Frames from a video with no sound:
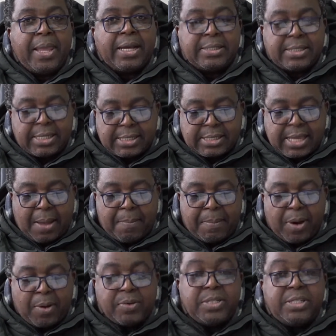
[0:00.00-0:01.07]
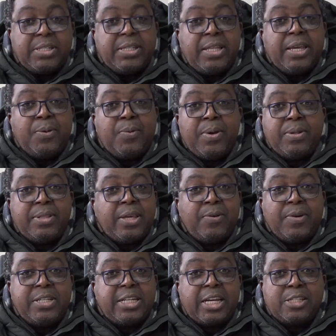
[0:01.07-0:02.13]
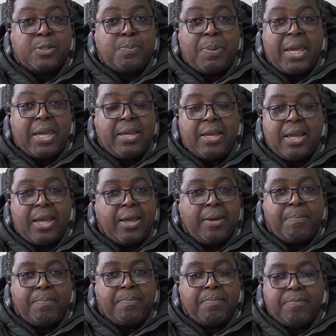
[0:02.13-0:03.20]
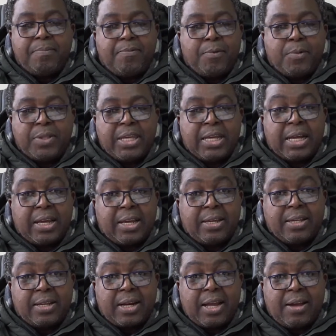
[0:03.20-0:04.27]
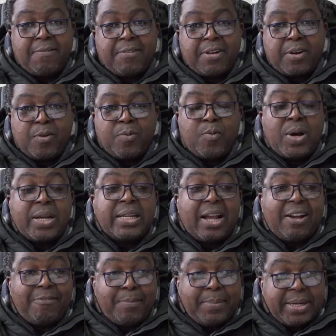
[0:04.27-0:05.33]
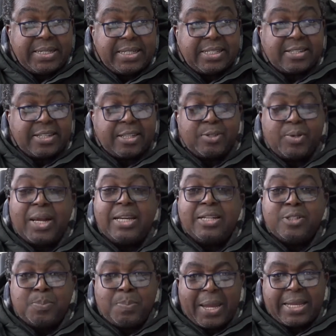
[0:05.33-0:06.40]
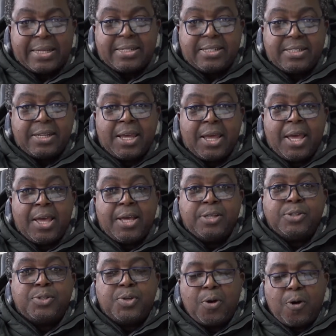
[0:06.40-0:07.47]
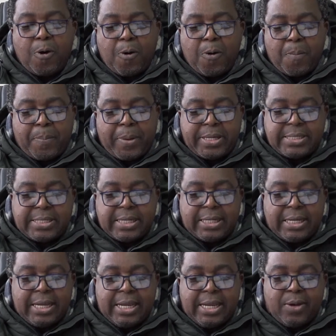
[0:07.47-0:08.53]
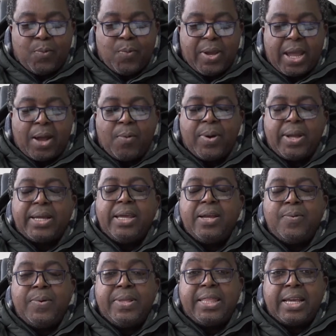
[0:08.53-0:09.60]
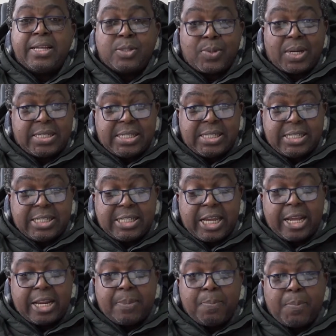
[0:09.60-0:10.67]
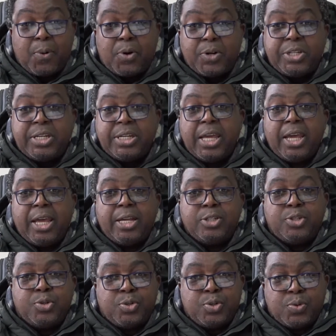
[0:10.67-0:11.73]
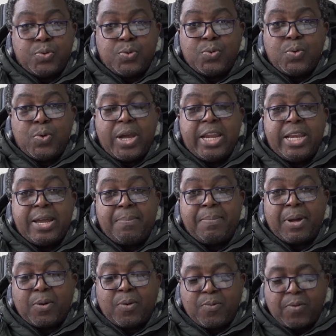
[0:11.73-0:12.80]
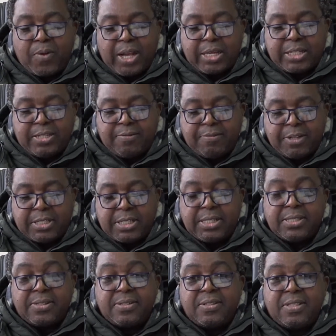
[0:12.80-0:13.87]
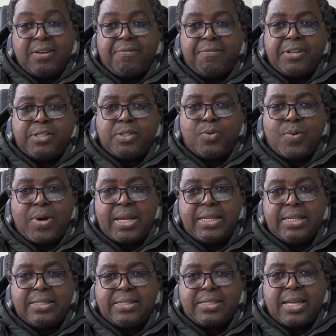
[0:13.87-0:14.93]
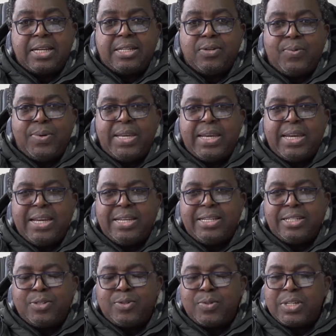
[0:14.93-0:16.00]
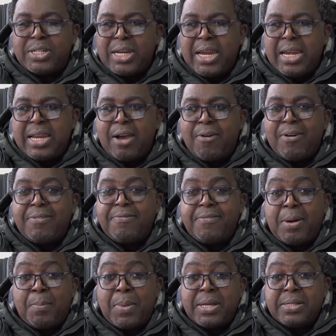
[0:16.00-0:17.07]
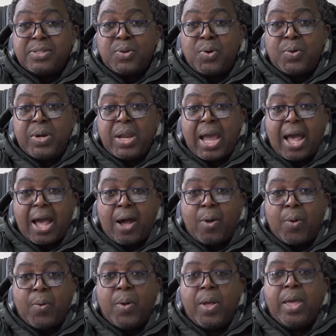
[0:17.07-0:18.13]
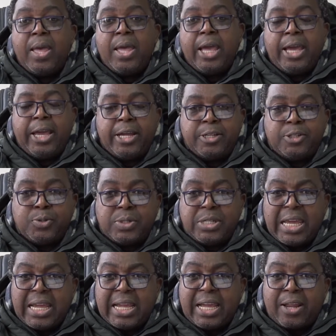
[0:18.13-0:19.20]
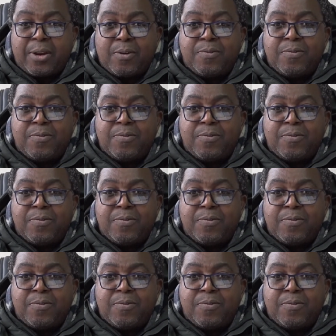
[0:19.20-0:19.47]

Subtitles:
excess amount. They will just pay for the recovery of what government has actually spent. So basically, we are working with the Eswatini Dairy Board to do a number of activities. The first one is that we need to train our farmers on how to take care